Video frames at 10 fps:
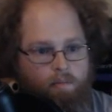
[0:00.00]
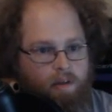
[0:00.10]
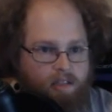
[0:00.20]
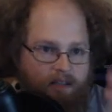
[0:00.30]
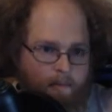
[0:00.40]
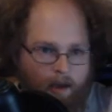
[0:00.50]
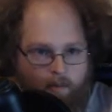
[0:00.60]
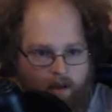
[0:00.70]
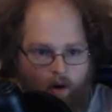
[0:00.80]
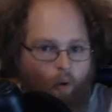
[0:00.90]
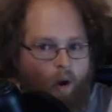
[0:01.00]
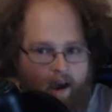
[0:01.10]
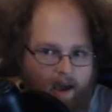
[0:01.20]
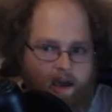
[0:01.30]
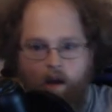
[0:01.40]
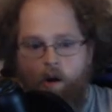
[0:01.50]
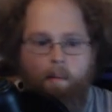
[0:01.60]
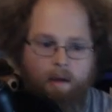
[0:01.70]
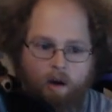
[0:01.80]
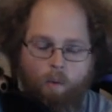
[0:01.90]
because they might be away
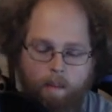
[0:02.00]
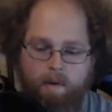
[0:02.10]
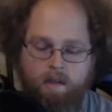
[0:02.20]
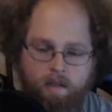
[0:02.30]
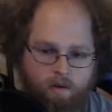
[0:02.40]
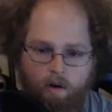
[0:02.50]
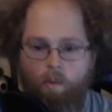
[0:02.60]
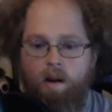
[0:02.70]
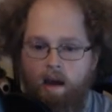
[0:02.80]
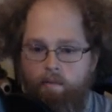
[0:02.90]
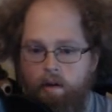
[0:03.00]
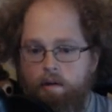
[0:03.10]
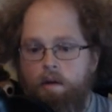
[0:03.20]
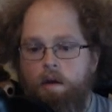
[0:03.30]
grabbing a weapon or what have you.